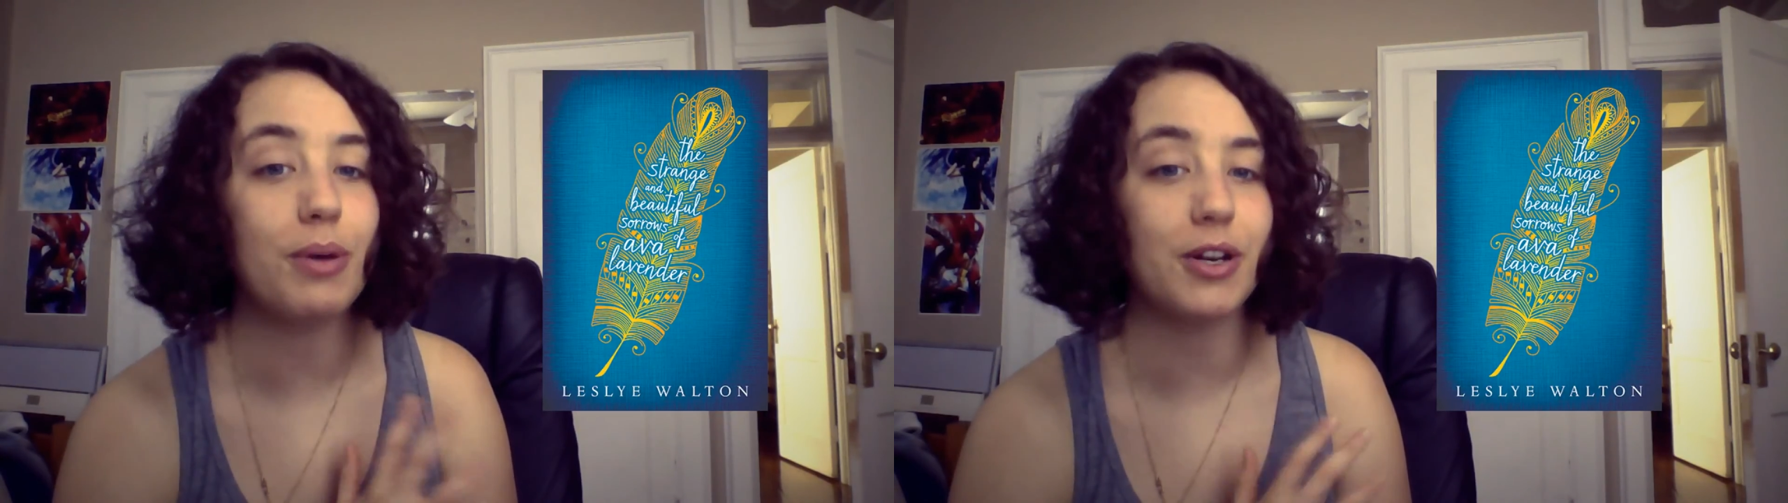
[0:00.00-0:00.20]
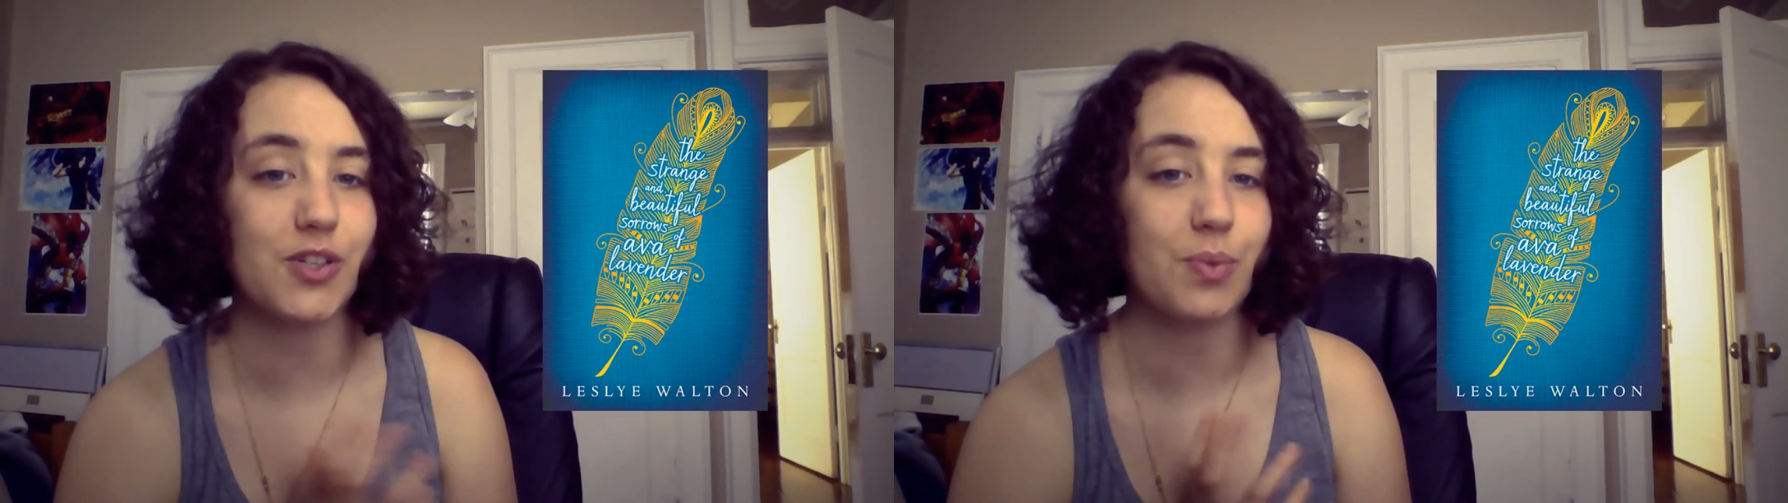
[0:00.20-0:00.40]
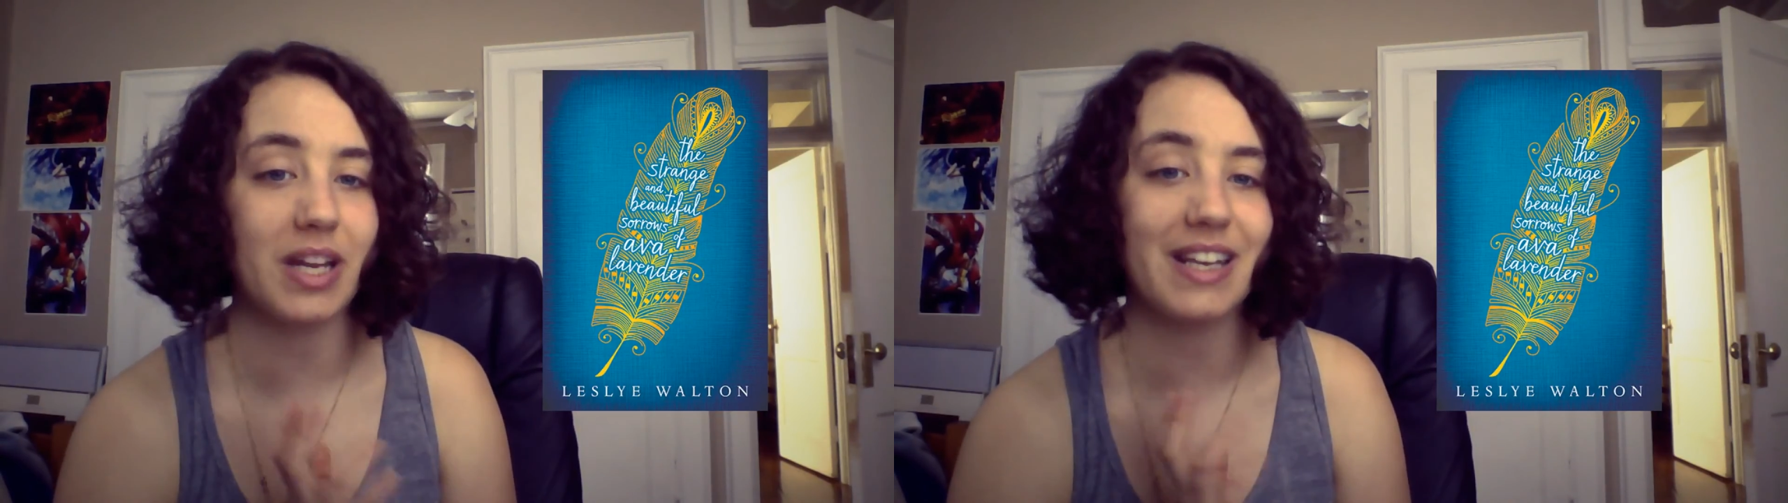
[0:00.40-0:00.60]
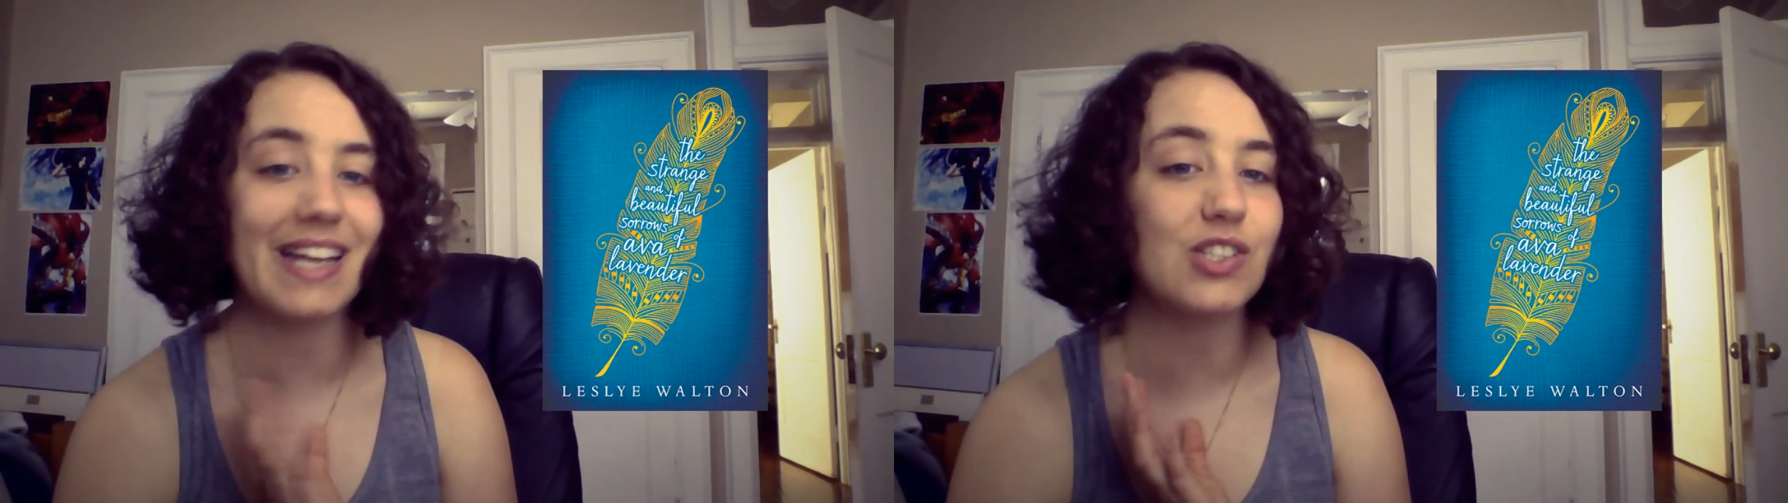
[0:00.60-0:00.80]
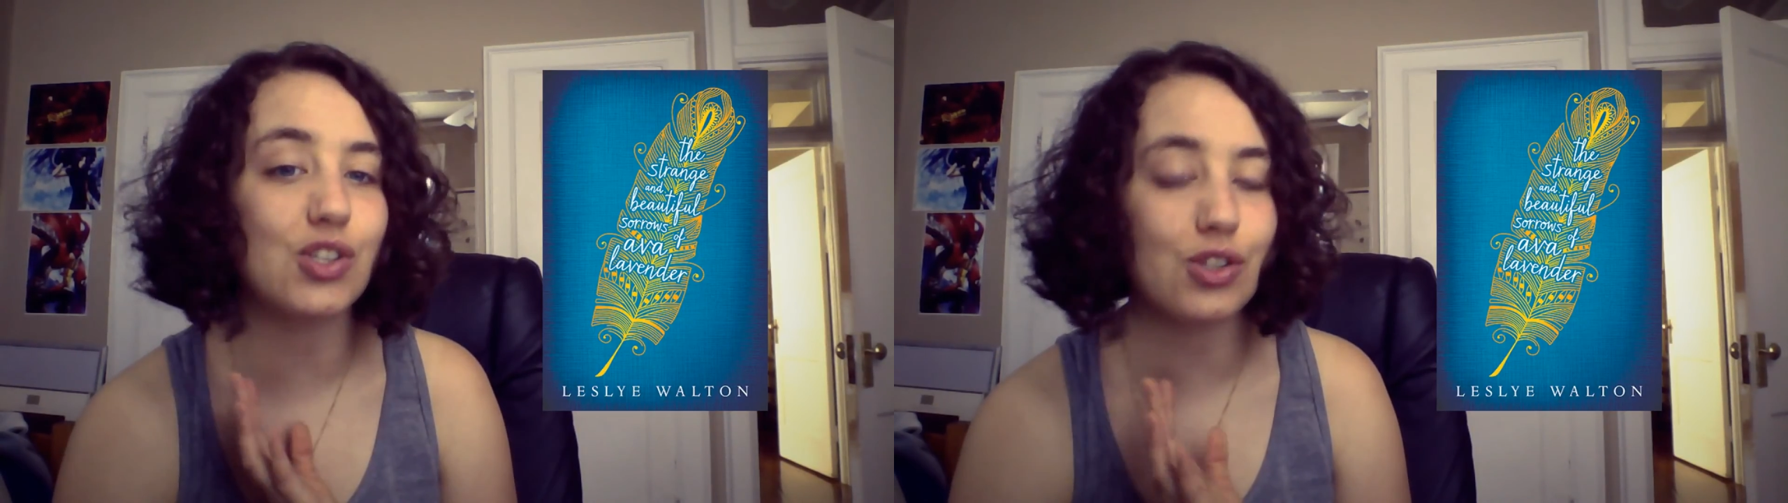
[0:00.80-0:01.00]
bittersweet
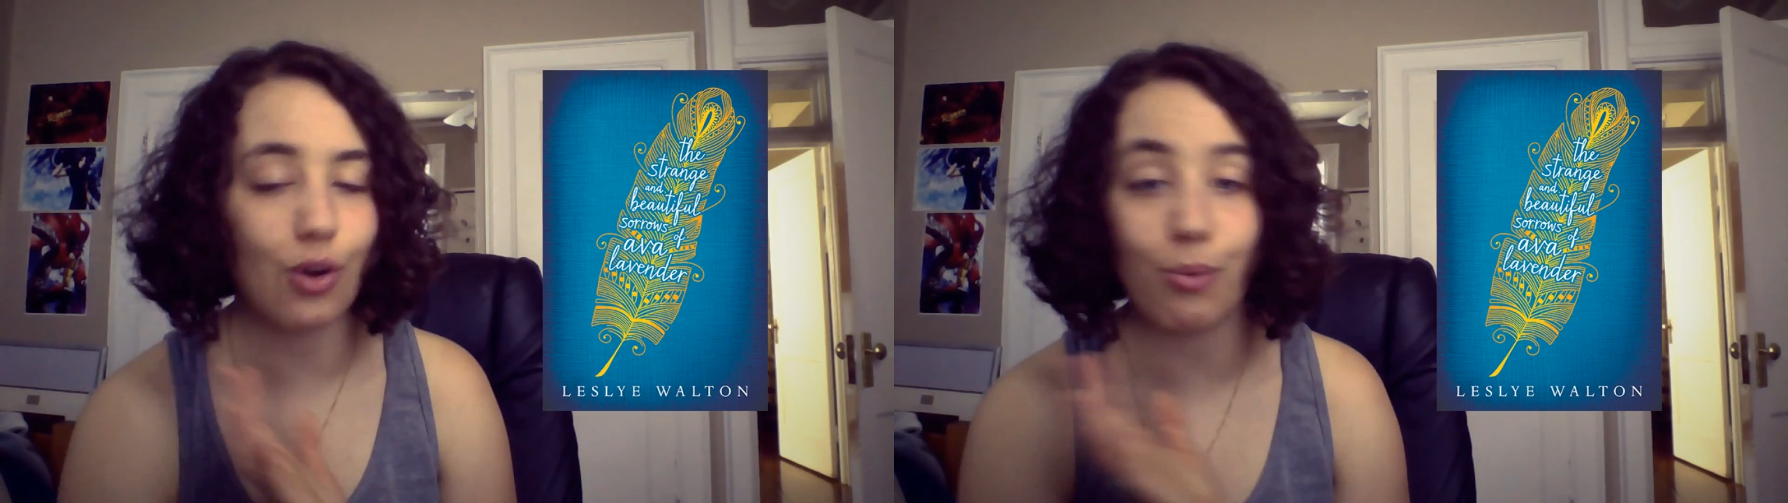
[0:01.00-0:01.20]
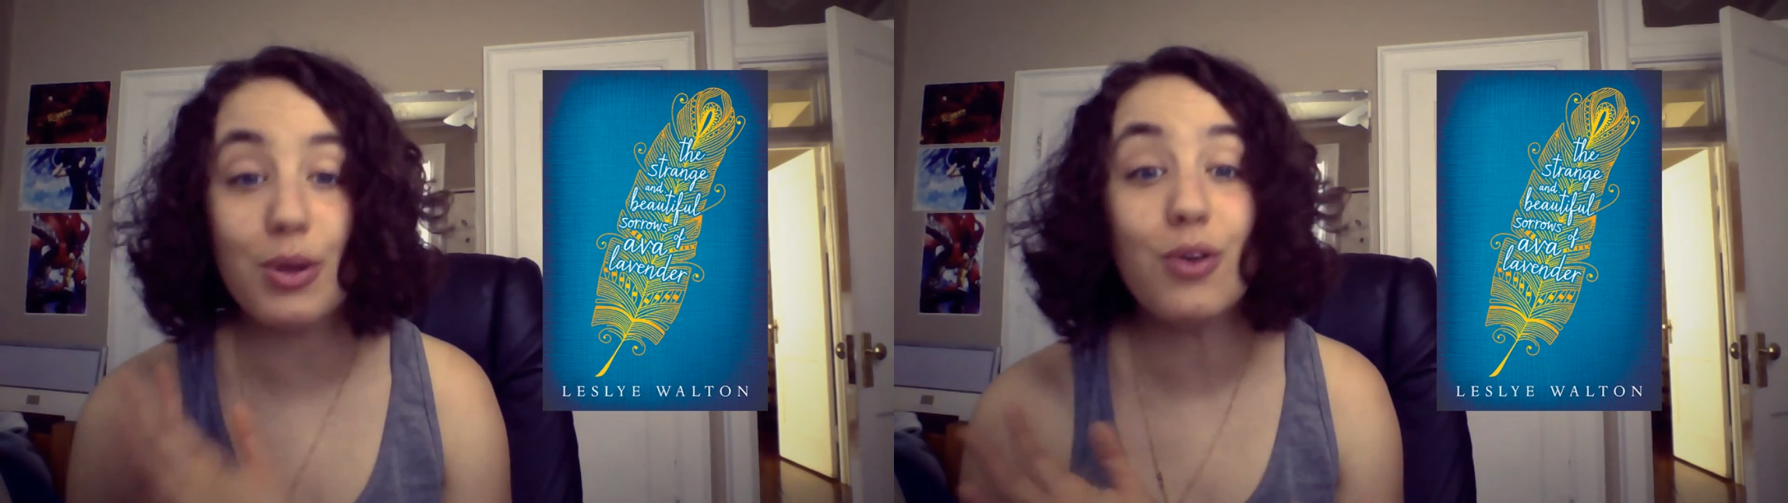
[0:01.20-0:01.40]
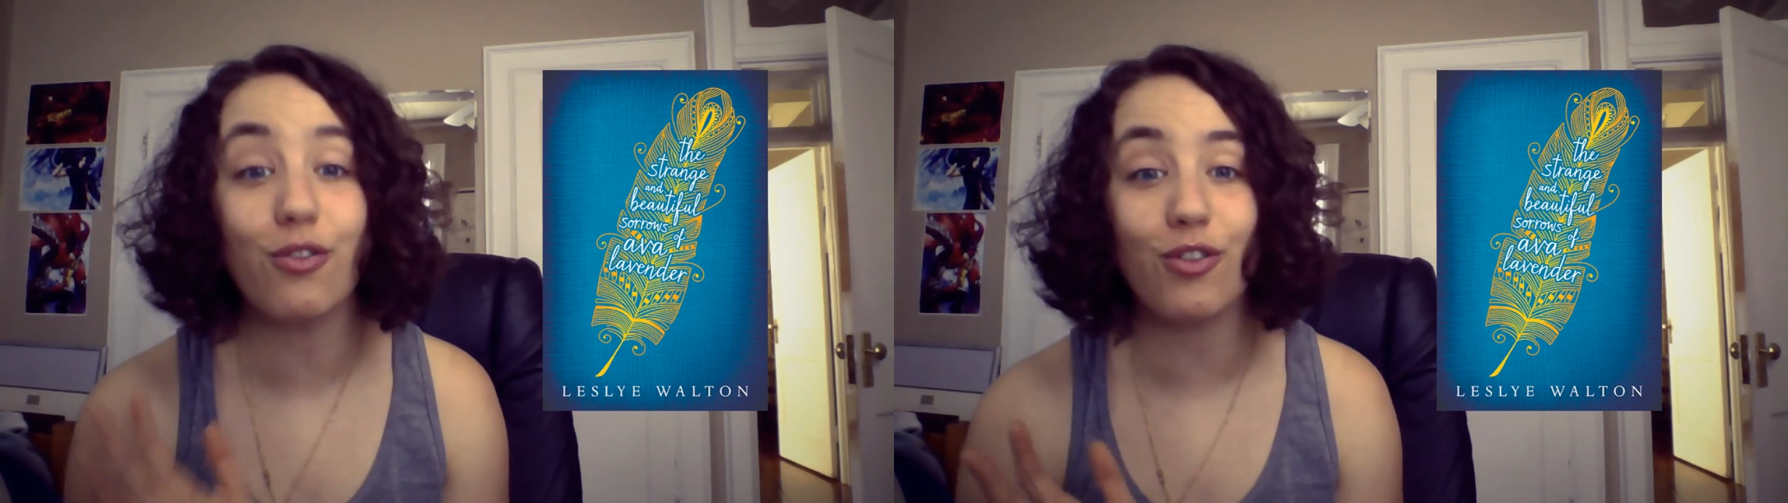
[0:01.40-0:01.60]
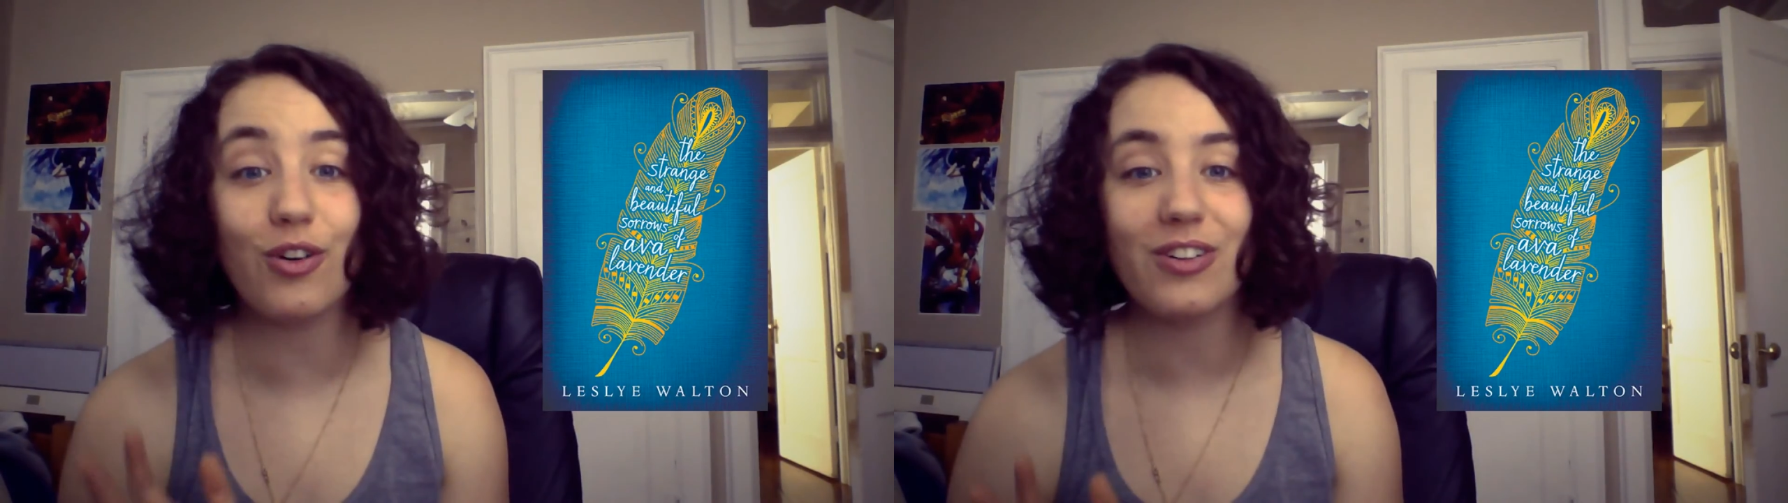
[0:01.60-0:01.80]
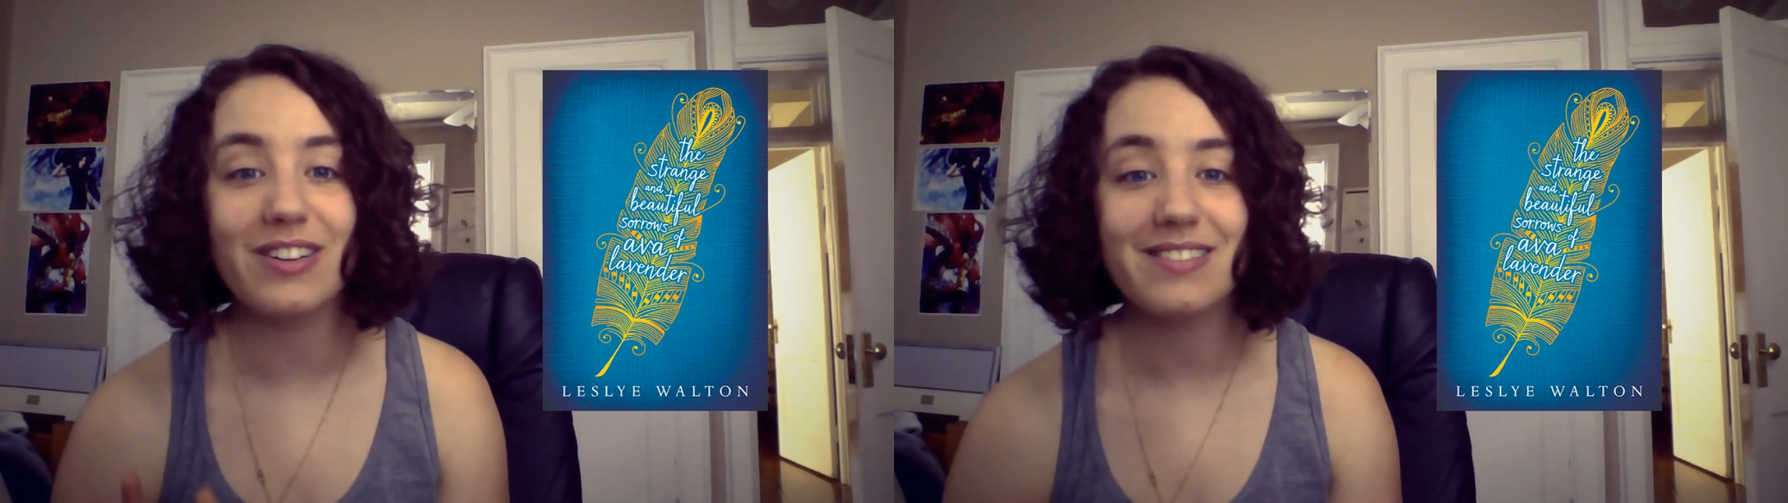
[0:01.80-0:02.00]
yet so
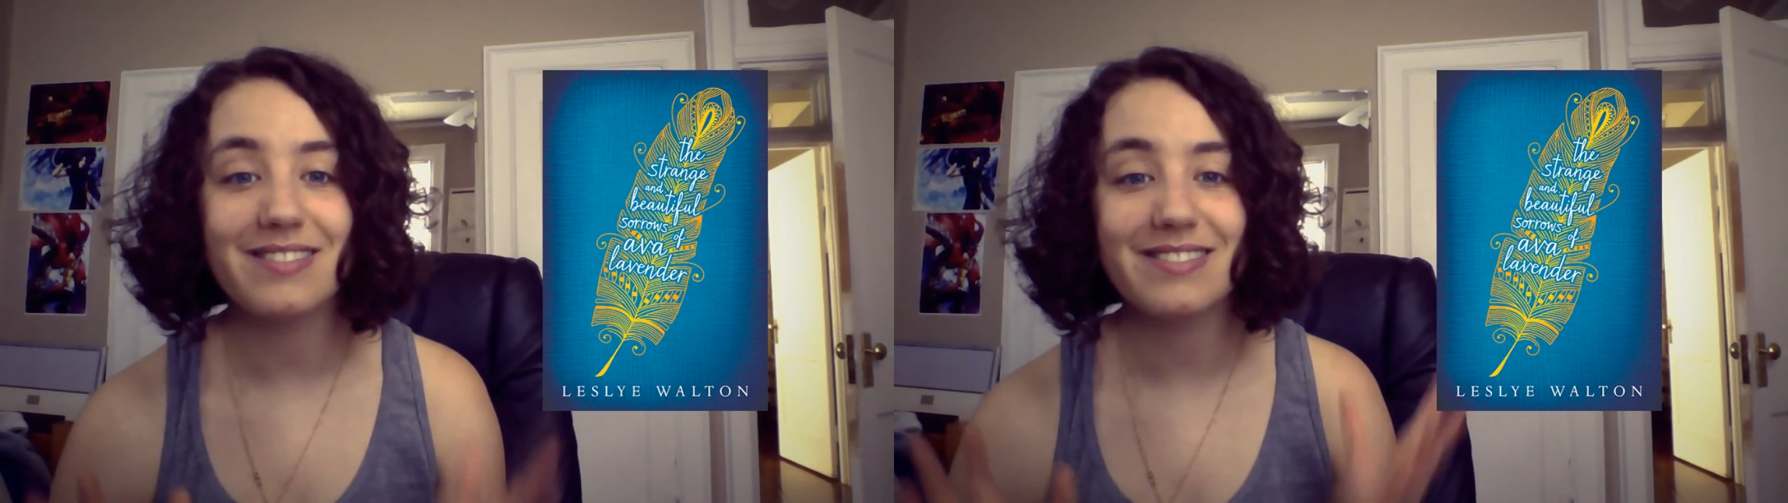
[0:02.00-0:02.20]
beautiful.